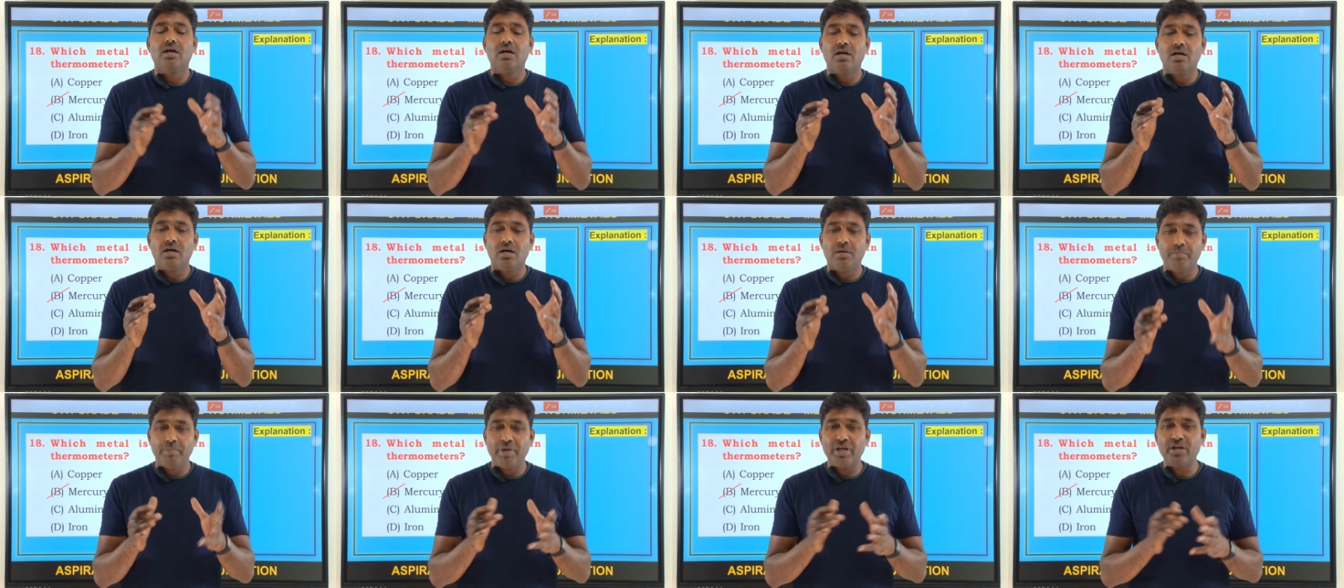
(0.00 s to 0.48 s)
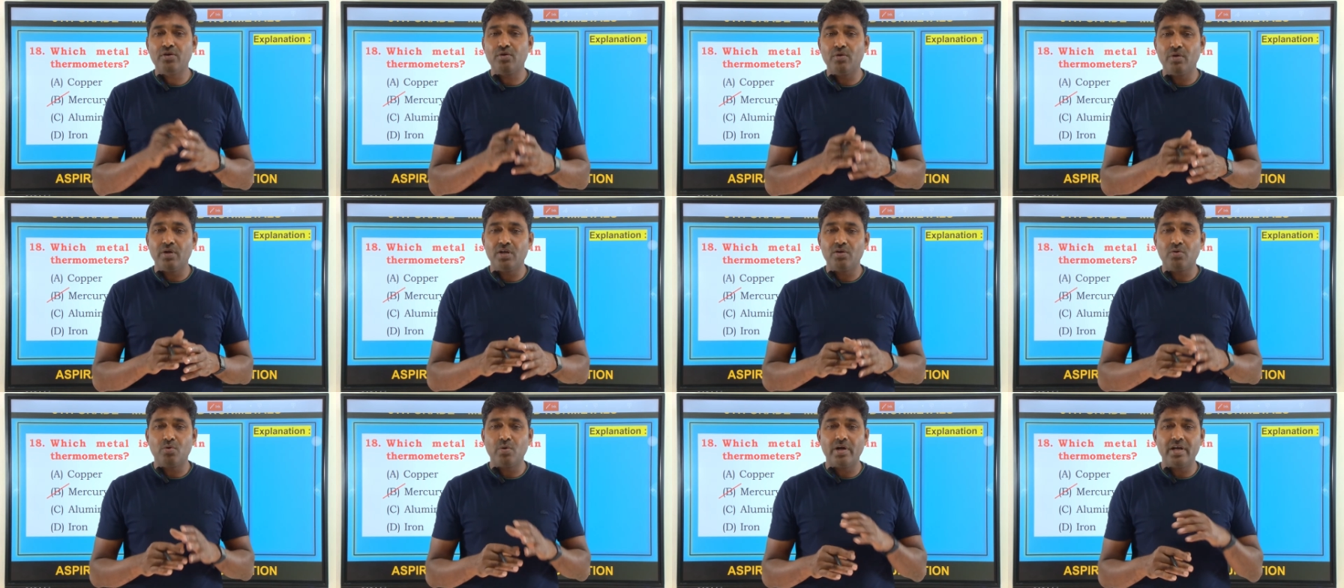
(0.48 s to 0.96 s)

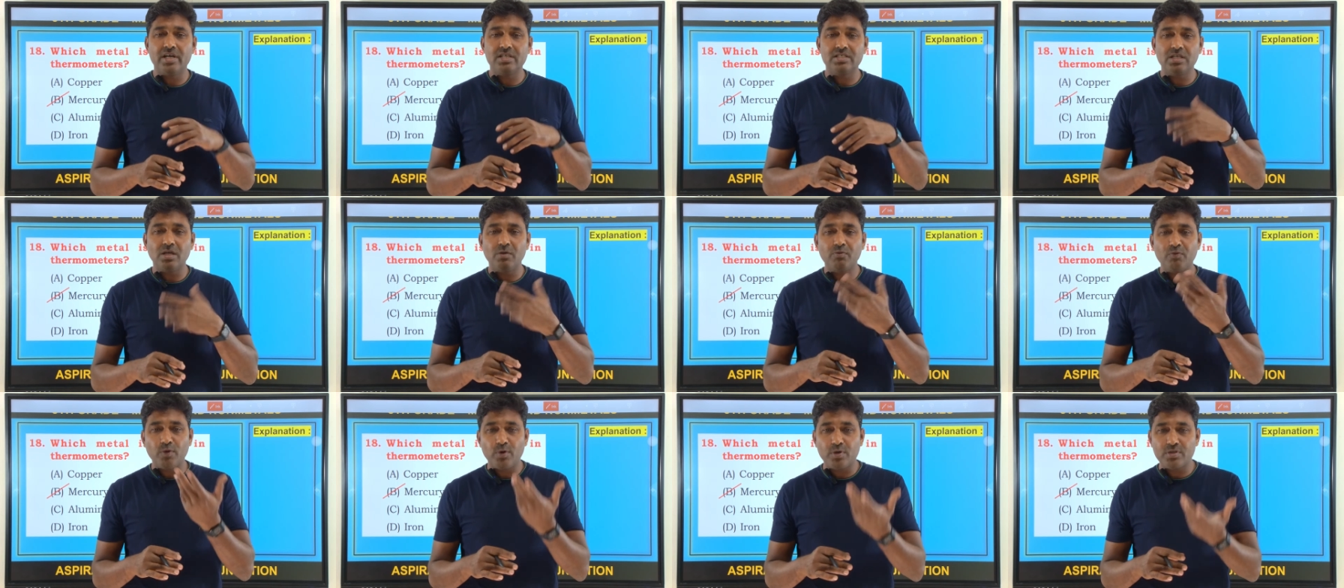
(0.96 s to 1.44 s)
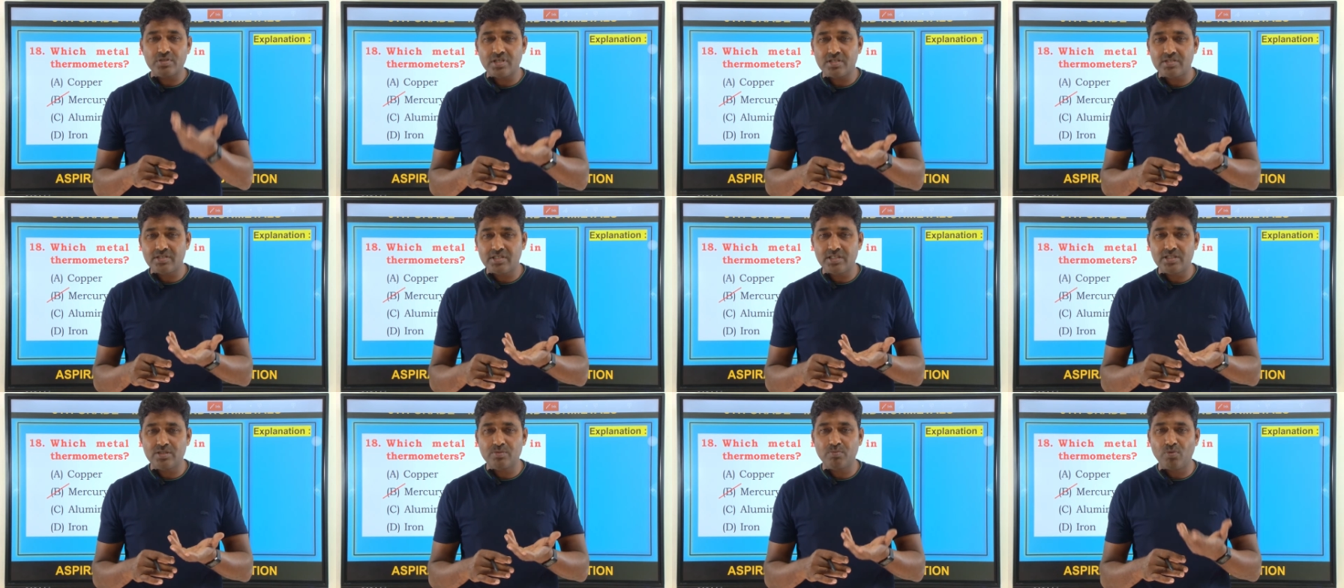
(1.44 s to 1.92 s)
mercury. Cohesive
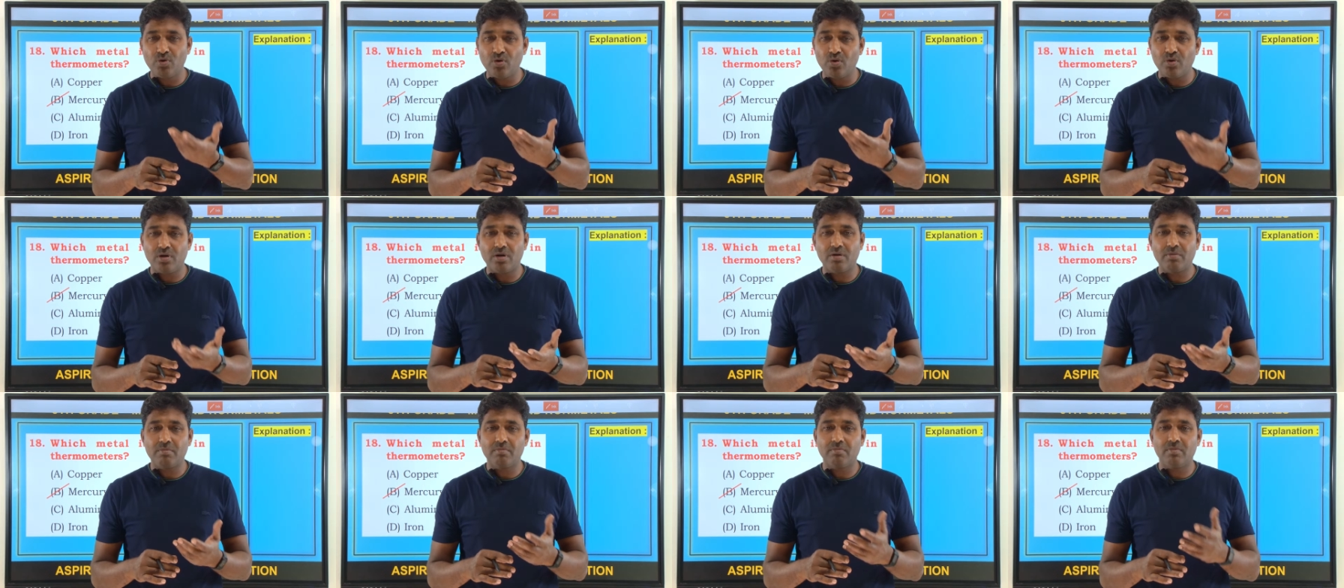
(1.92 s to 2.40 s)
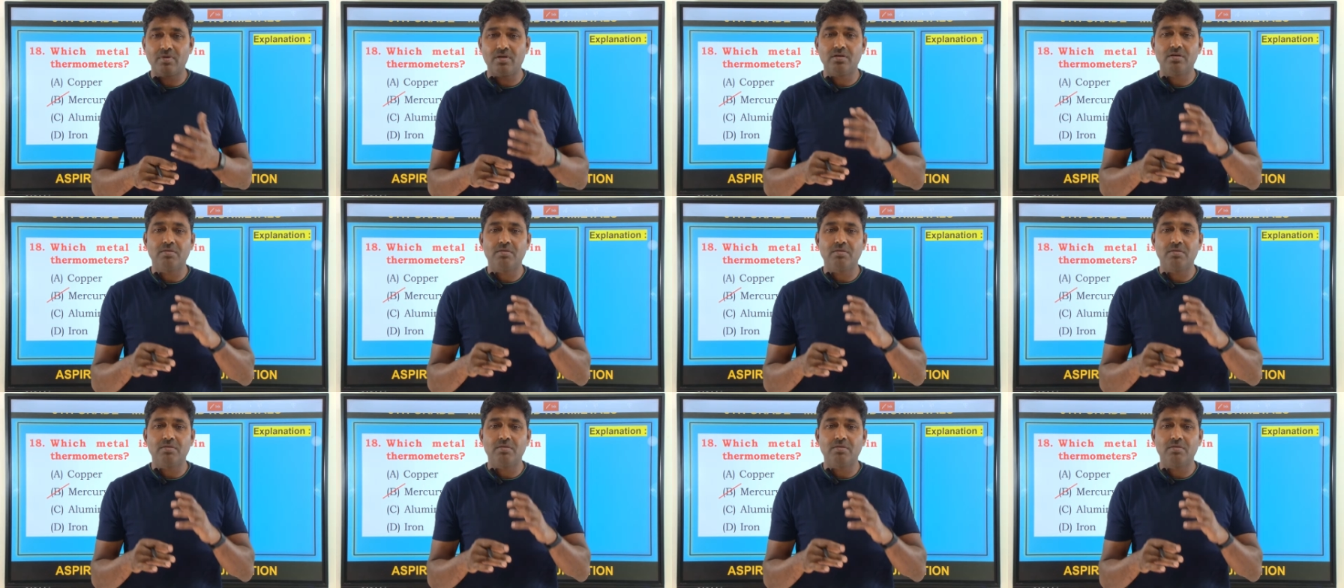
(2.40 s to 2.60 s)
forces is more,